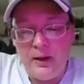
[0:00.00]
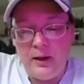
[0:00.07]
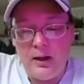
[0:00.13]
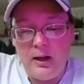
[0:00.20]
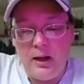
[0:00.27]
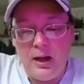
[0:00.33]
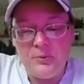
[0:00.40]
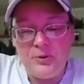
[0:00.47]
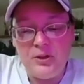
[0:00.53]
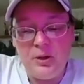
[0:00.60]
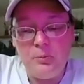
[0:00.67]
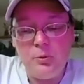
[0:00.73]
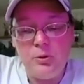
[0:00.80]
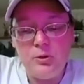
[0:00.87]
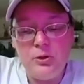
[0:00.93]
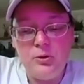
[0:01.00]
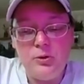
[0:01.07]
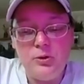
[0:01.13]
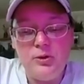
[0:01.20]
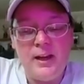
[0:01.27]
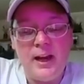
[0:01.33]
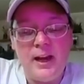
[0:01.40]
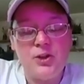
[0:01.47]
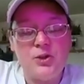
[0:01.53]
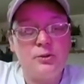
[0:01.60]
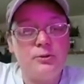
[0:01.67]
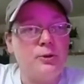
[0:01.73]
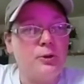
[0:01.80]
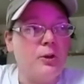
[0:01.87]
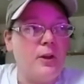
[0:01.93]
Some will use natural
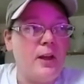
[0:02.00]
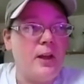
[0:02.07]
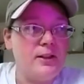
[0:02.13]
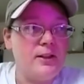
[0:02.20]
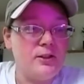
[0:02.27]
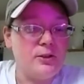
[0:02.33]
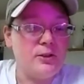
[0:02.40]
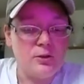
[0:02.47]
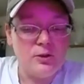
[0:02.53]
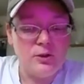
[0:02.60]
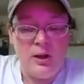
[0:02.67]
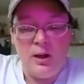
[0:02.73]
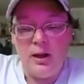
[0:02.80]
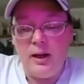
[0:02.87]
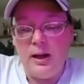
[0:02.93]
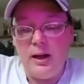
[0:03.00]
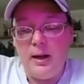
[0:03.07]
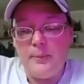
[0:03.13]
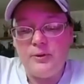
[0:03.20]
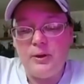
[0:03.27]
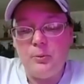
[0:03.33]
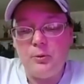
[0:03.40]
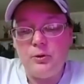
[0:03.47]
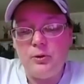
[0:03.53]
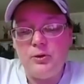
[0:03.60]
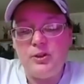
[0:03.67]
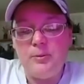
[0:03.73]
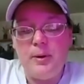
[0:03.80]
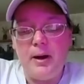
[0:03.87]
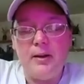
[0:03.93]
fertilizers. Some will use a
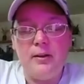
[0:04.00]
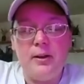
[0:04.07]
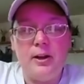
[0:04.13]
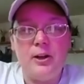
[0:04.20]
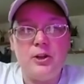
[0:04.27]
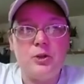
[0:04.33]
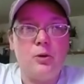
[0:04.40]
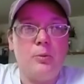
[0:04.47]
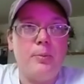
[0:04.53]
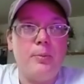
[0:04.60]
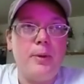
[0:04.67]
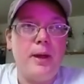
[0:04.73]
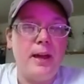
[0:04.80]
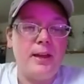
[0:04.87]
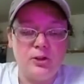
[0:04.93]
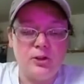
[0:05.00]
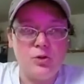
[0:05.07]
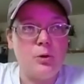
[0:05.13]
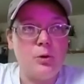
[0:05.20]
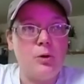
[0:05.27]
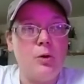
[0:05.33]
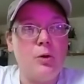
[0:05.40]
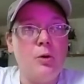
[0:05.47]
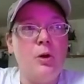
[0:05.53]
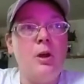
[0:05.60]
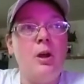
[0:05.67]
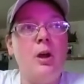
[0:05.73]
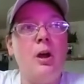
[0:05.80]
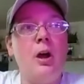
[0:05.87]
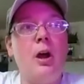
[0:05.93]
biological pest control.
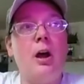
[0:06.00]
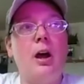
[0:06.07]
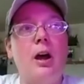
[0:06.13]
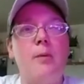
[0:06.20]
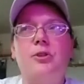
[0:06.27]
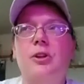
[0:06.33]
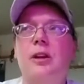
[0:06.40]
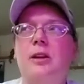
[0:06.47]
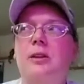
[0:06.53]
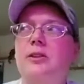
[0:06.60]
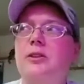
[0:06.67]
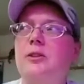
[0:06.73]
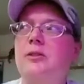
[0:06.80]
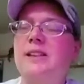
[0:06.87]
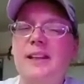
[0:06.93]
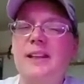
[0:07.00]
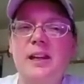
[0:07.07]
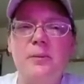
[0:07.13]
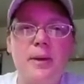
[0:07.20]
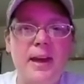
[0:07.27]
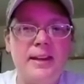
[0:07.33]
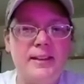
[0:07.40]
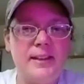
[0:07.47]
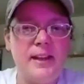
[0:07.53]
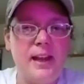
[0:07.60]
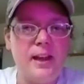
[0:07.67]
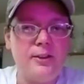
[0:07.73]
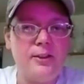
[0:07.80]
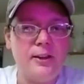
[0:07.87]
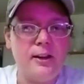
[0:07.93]
So like sometimes I get pests out
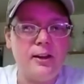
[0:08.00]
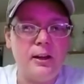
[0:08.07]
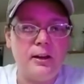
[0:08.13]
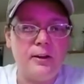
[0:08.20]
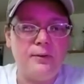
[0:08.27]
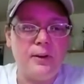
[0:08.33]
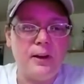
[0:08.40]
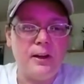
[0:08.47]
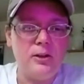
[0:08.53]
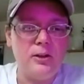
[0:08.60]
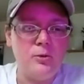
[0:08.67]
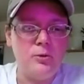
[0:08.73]
there, and if I use